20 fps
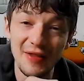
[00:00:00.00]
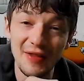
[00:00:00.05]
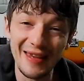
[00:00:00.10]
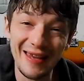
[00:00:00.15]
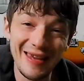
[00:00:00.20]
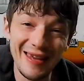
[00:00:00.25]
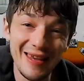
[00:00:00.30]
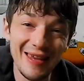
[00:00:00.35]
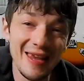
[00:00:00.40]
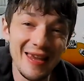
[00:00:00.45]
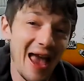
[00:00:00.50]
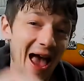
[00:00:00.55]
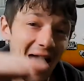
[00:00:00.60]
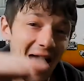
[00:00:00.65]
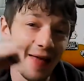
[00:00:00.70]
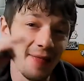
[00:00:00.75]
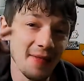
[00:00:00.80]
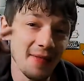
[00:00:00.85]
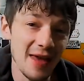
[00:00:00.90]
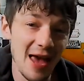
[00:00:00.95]
the E
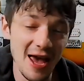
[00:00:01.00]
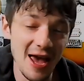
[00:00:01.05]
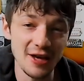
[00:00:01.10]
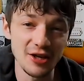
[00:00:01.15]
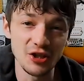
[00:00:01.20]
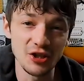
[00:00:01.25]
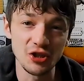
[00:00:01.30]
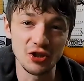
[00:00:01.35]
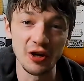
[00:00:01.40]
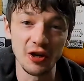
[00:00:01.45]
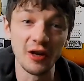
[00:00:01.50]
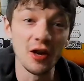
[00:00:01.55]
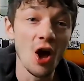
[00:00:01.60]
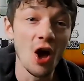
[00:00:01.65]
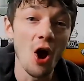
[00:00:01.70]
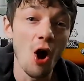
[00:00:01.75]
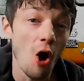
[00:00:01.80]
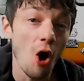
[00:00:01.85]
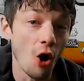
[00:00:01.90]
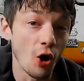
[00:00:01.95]
and the A string
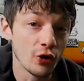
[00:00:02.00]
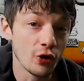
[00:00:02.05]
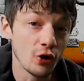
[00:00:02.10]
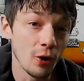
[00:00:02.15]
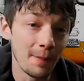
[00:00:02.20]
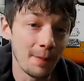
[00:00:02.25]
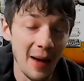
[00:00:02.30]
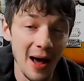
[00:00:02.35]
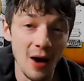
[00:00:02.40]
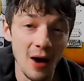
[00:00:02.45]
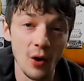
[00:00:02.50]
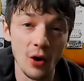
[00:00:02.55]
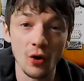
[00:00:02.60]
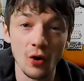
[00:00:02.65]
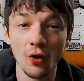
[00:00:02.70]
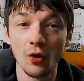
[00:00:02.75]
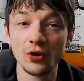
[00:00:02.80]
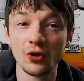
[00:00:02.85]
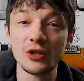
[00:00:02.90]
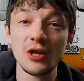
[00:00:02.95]
on your power
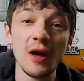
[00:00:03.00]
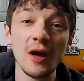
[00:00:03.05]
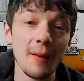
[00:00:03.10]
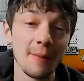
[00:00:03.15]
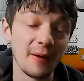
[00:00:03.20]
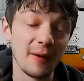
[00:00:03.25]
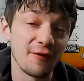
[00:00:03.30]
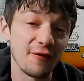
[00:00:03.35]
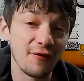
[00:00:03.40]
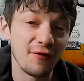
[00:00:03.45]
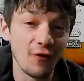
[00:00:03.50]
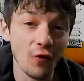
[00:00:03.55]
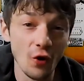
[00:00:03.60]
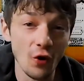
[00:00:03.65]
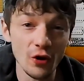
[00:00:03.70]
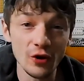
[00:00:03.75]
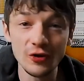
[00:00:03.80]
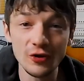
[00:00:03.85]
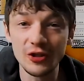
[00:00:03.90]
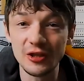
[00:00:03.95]
chords
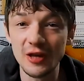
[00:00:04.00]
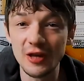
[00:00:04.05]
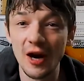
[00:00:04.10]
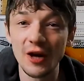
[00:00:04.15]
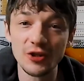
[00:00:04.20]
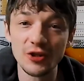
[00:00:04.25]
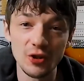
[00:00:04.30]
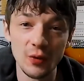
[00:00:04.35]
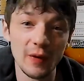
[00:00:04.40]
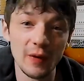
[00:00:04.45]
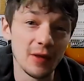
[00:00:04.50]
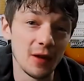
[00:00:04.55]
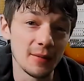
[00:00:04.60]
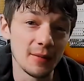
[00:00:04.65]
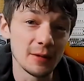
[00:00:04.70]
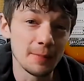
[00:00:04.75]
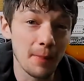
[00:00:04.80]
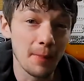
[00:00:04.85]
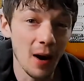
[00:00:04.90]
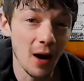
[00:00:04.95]
before you start doing them
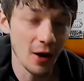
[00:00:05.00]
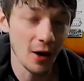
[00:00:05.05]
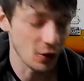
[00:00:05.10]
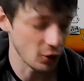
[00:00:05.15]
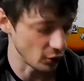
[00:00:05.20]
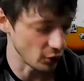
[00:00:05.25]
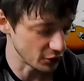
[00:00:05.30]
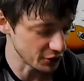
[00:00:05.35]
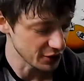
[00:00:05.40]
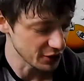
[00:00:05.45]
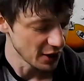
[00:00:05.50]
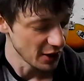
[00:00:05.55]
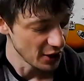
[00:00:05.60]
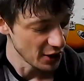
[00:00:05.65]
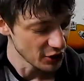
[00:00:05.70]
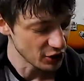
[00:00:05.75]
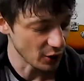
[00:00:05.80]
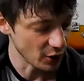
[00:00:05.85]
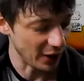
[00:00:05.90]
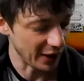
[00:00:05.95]
as bar chords.
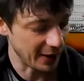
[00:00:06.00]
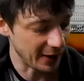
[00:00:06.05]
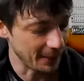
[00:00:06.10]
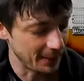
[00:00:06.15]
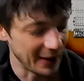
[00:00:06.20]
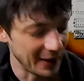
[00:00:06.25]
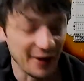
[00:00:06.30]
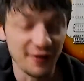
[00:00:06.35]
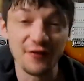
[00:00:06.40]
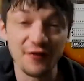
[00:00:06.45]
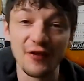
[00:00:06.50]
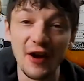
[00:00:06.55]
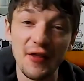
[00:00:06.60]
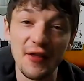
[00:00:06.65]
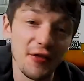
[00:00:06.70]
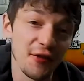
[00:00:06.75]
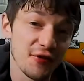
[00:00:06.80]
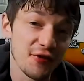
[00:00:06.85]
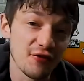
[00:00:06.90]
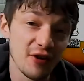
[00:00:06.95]
So I can play fret
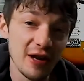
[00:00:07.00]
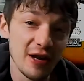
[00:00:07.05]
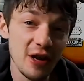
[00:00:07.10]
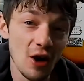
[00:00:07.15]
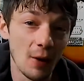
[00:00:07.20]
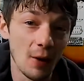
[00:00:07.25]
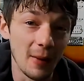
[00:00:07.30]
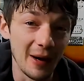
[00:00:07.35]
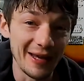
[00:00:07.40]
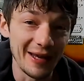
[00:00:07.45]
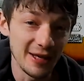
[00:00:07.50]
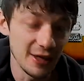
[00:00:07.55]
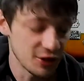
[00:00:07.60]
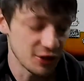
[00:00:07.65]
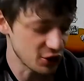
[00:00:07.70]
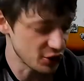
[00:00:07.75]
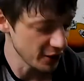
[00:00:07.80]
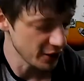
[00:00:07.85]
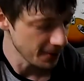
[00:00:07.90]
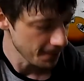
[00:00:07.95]
3 on my E
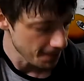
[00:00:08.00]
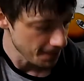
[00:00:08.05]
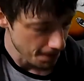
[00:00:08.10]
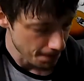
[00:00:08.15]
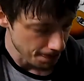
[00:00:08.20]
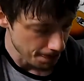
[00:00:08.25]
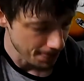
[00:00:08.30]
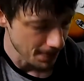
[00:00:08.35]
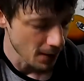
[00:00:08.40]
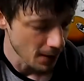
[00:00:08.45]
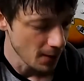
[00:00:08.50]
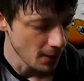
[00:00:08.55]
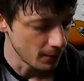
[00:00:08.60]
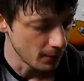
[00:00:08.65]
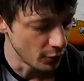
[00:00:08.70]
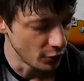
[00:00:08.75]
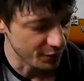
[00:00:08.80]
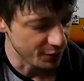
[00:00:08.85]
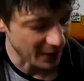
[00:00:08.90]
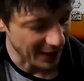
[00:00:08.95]
string,
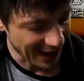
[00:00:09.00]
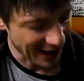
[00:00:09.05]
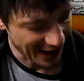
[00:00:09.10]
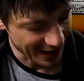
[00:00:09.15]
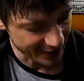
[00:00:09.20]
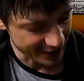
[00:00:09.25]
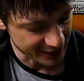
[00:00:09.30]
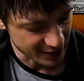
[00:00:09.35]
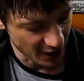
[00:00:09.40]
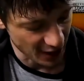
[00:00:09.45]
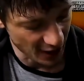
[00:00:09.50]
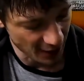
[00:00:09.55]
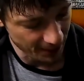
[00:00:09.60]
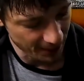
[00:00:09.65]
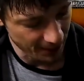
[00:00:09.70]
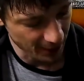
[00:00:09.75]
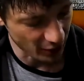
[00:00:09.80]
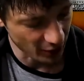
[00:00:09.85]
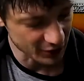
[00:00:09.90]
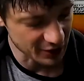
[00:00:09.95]
move my hand
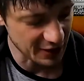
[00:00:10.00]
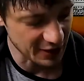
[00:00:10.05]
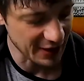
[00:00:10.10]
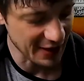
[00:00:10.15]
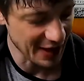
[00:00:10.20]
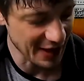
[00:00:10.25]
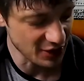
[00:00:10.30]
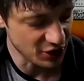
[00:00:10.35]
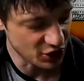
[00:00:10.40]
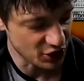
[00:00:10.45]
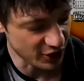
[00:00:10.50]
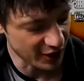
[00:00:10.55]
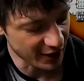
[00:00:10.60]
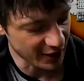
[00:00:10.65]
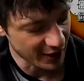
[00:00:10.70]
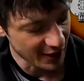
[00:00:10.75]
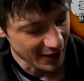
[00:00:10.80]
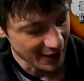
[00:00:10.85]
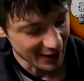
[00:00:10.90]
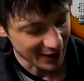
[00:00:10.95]
up onto the A
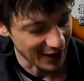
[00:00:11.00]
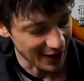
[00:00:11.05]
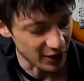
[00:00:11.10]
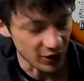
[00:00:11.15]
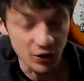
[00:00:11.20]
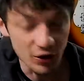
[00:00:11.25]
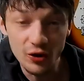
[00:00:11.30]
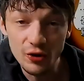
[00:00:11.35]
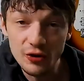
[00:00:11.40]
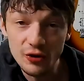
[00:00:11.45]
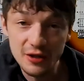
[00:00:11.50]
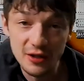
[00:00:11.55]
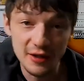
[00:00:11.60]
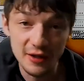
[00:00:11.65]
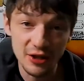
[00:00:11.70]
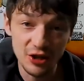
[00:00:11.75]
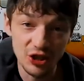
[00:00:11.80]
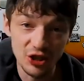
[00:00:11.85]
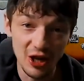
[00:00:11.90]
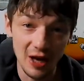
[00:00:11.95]
string, get used to
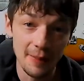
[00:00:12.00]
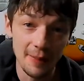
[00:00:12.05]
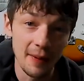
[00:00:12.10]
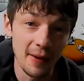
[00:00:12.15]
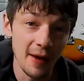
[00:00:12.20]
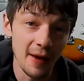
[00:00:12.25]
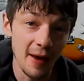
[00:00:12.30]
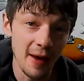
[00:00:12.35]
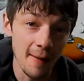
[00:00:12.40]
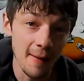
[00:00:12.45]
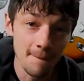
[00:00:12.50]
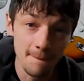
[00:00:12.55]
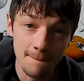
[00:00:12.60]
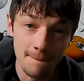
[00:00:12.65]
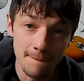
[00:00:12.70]
this shape here,